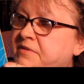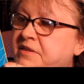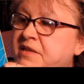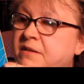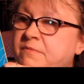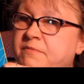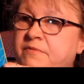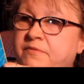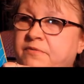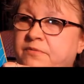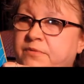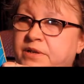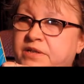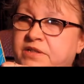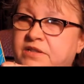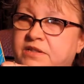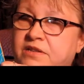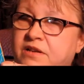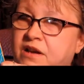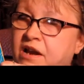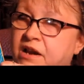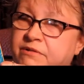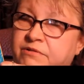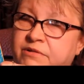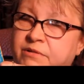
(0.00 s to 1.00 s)
some of
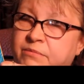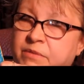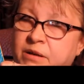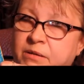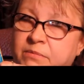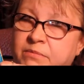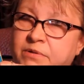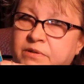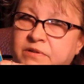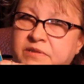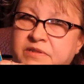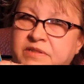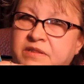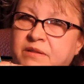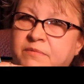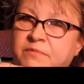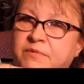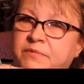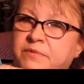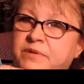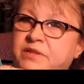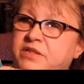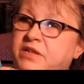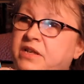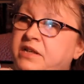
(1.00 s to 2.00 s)
which I remembered,
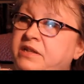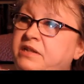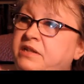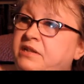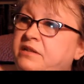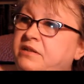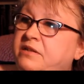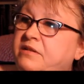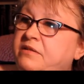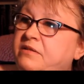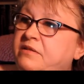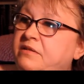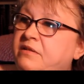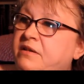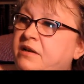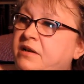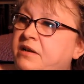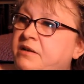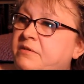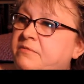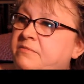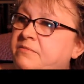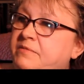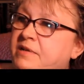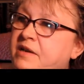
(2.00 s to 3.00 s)
some of which I didn't.
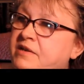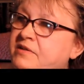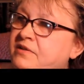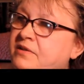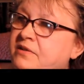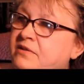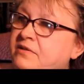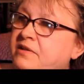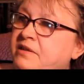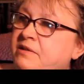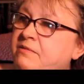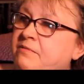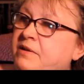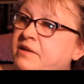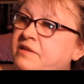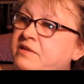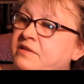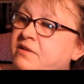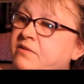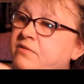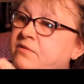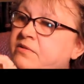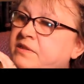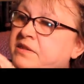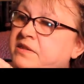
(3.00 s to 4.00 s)
I certainly
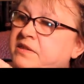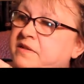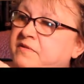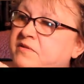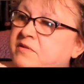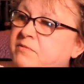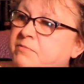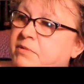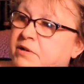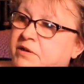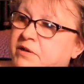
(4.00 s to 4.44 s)
wasn't old enough